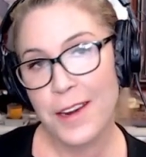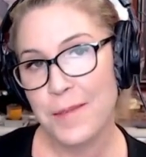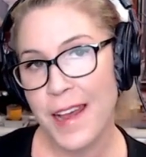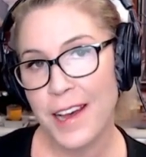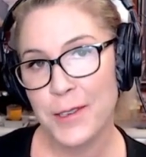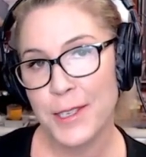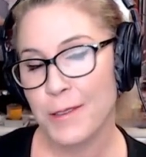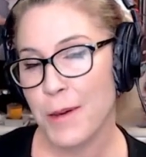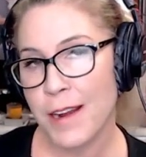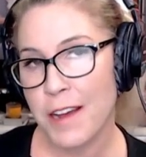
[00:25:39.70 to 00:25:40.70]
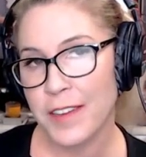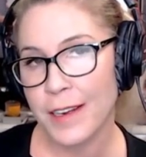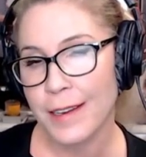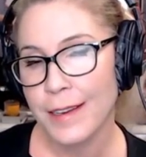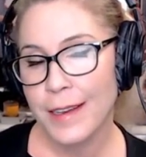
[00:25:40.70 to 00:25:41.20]
go out at my house quite
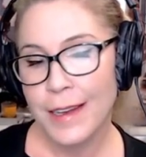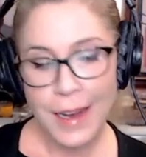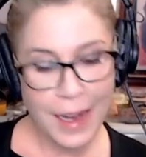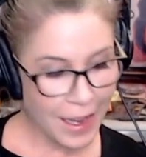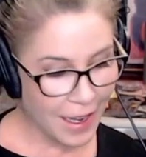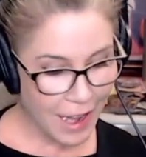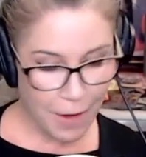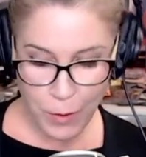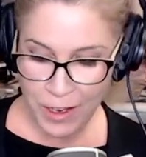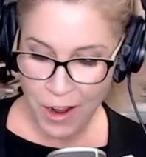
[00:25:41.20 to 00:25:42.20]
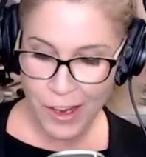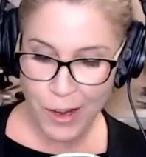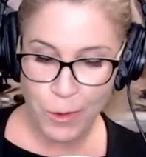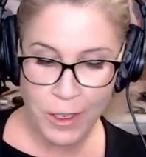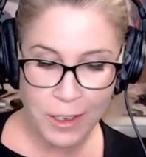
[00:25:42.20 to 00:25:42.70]
often. Uh, everyone knock
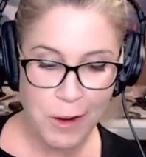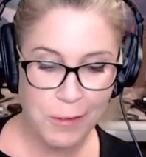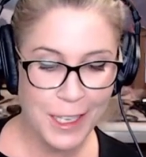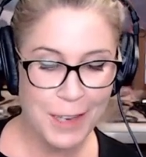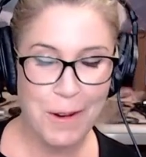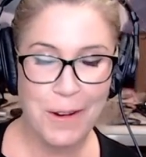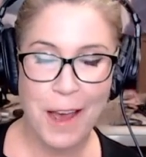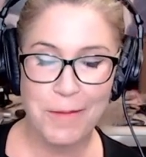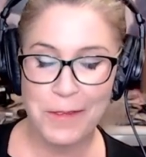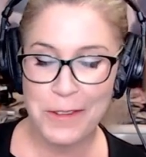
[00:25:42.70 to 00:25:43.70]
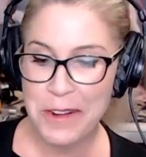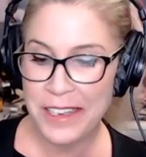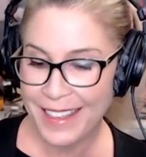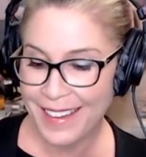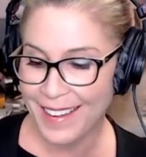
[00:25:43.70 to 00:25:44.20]
on wood. Hopefully, it won't happen for the
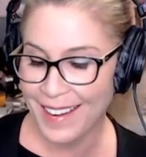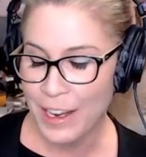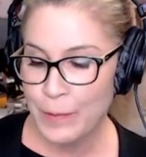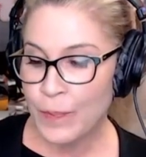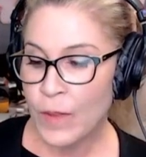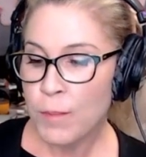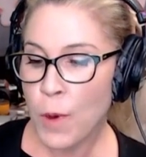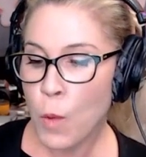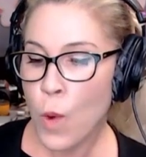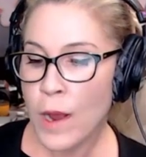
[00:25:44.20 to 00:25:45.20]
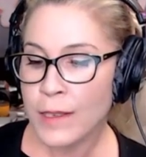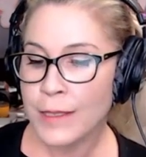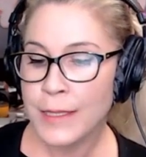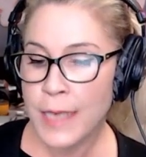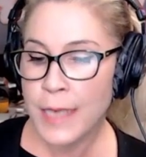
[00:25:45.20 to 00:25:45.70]
rest of the year. But when
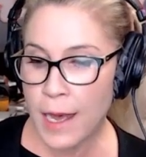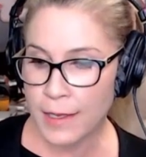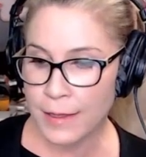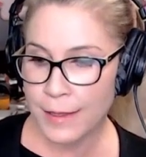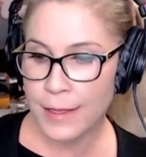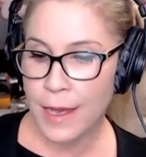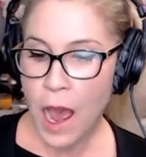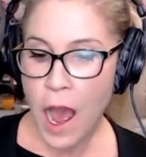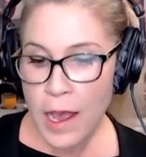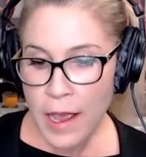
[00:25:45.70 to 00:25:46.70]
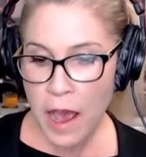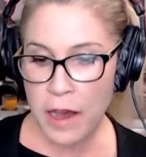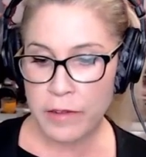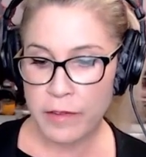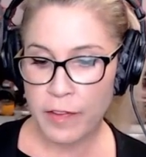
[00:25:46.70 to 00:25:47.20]
it does, I
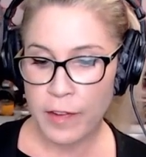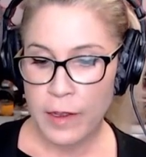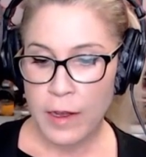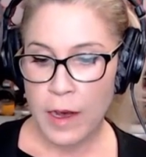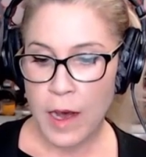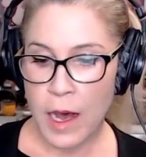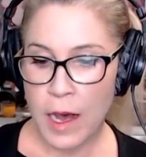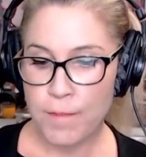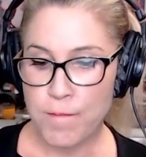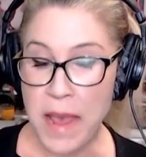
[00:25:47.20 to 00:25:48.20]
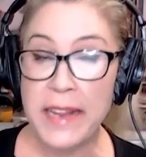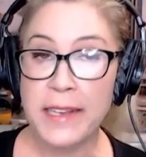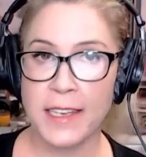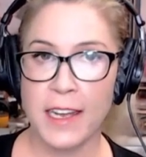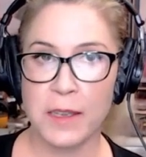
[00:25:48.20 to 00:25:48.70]
have uh,
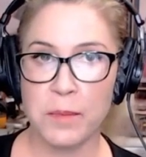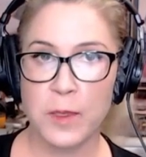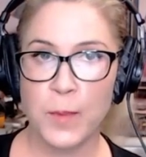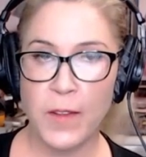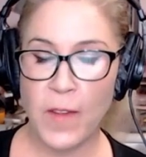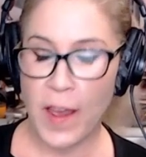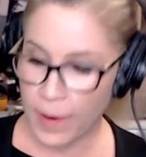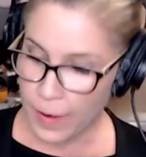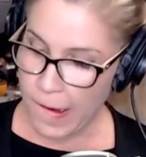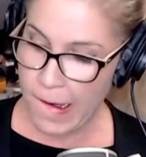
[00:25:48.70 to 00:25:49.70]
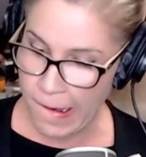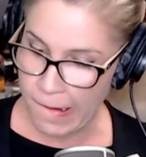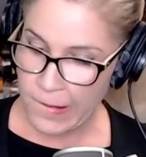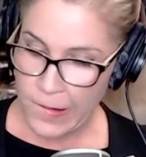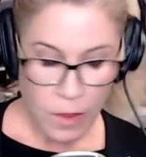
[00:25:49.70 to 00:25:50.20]
many times been like, huh,
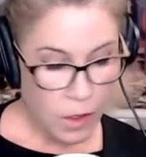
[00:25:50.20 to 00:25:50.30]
